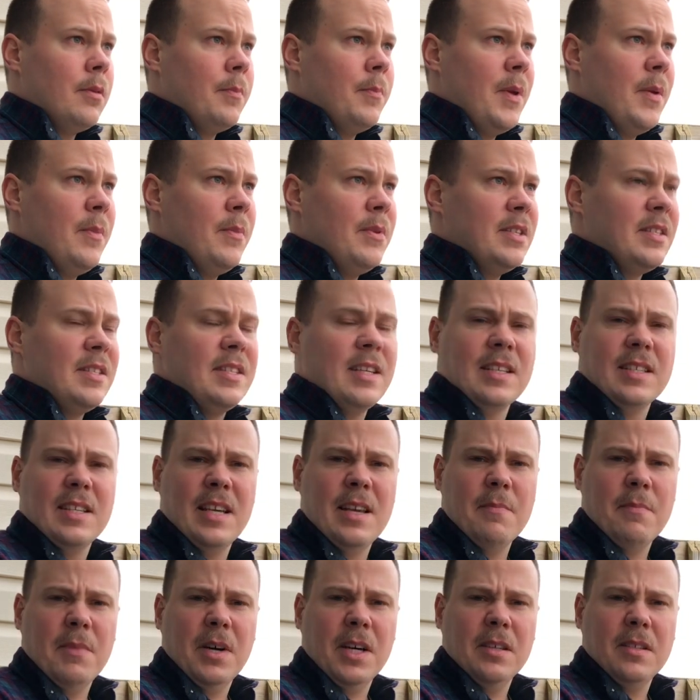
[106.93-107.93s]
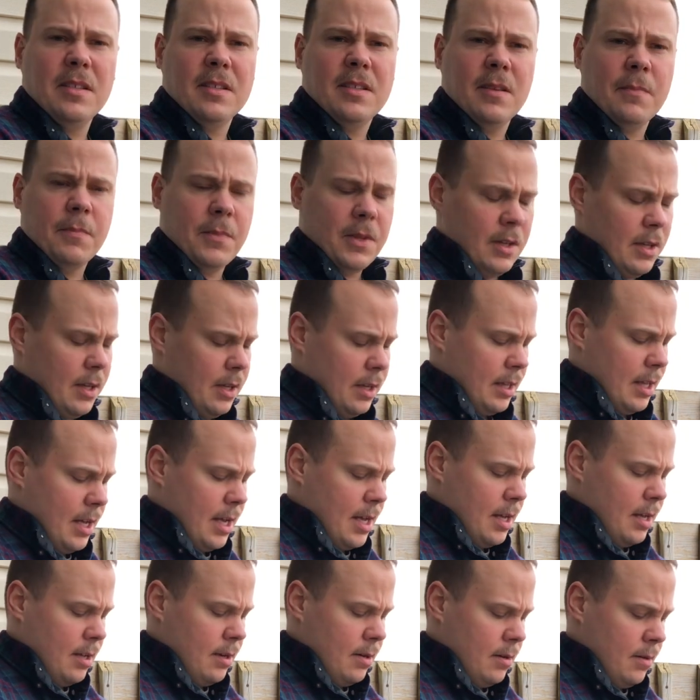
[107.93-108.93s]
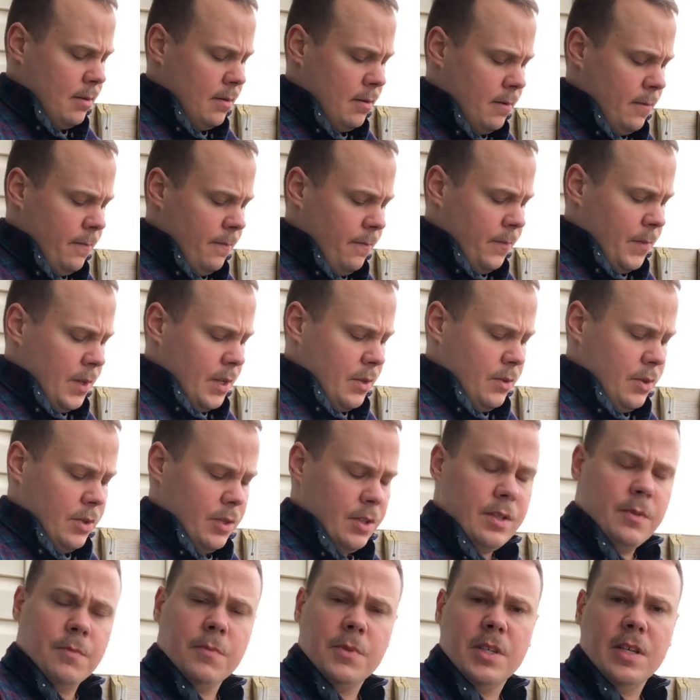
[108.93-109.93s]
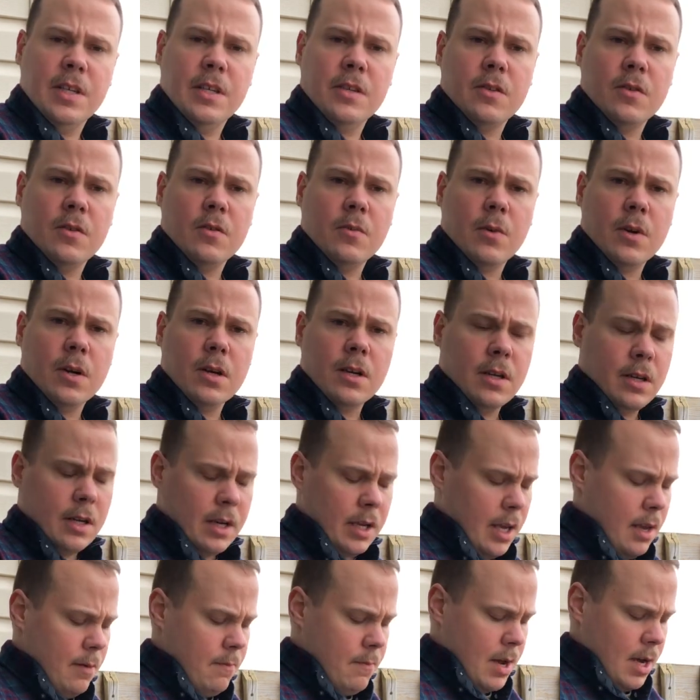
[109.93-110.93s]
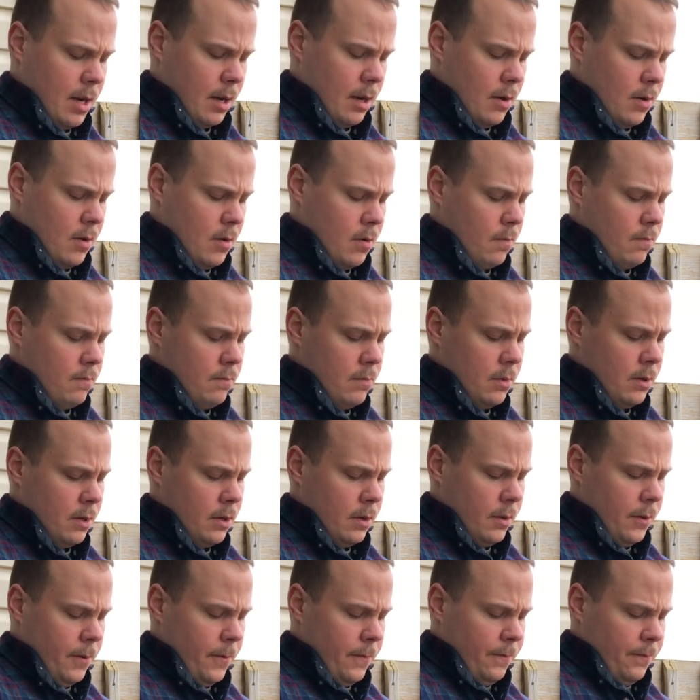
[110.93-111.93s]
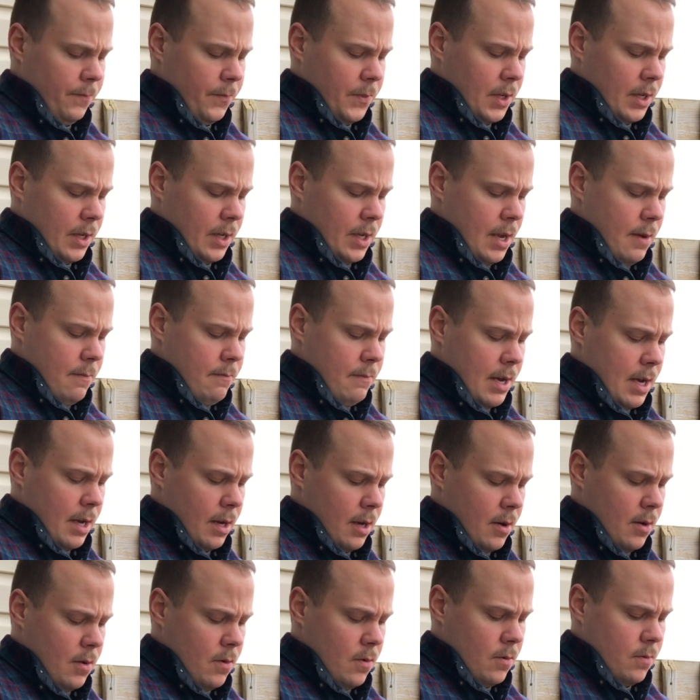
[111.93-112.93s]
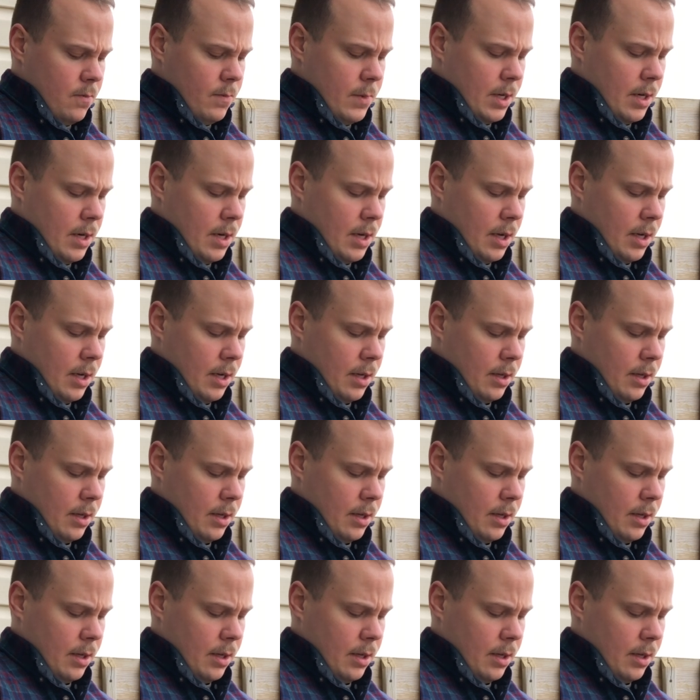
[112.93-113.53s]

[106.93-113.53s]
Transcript: maybe 6-8 months, something like that. Just some seasonal work, and I came back home. And